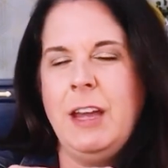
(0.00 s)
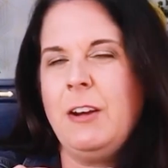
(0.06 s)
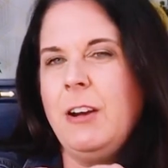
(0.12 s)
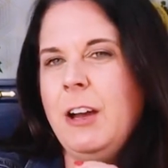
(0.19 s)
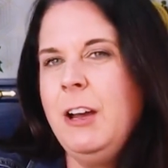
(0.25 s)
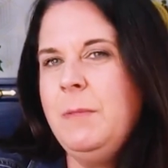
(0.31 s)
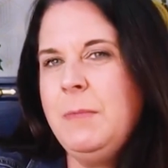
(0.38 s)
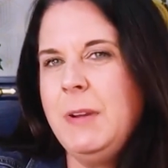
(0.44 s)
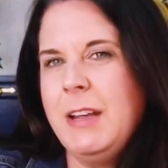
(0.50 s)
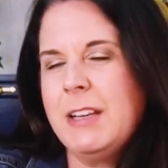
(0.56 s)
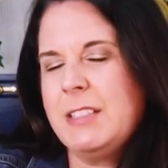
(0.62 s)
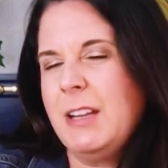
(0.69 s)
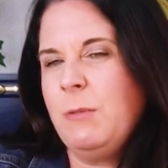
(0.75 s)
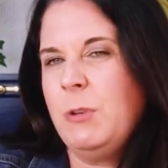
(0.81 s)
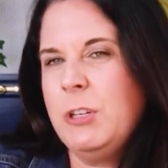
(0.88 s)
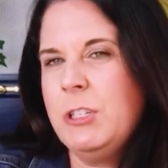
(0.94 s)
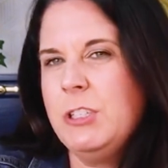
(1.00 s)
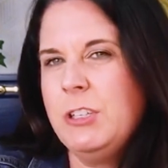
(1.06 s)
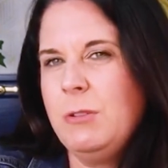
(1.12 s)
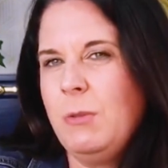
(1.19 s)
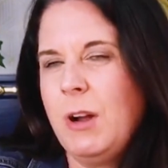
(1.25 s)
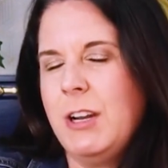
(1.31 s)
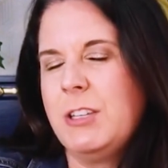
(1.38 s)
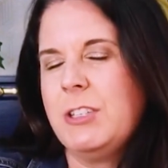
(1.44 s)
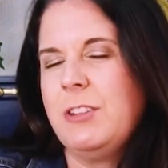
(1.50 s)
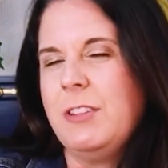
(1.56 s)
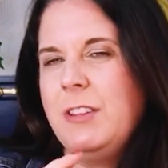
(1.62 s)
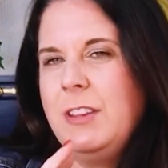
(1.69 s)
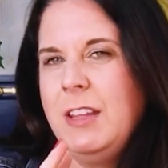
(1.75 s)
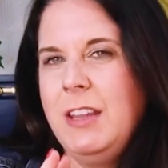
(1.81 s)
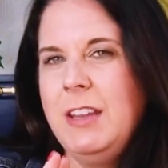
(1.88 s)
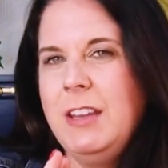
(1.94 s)
Now, up next, I want you to watch
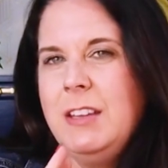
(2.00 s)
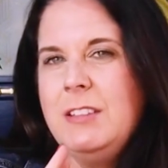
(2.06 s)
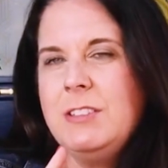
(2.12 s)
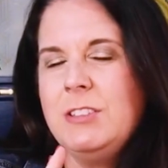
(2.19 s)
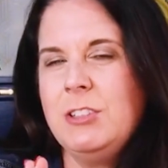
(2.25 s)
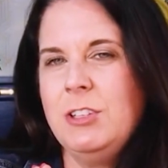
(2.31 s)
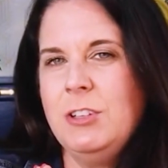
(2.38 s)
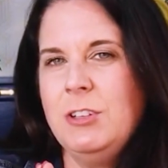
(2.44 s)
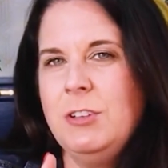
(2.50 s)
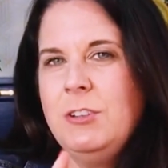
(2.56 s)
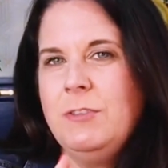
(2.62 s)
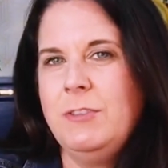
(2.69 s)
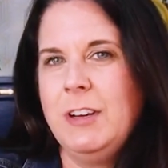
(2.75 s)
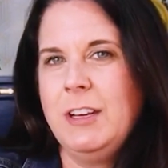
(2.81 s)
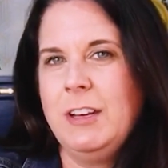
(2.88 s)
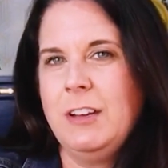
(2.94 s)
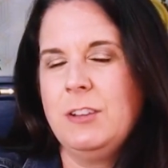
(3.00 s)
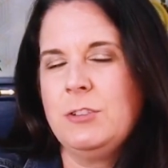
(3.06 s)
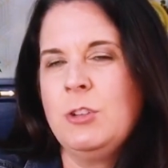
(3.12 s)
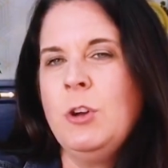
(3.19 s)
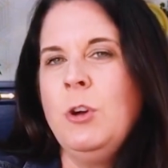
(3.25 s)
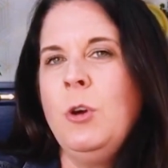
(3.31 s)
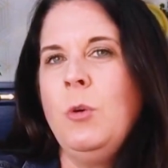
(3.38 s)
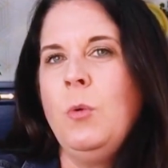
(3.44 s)
these two videos.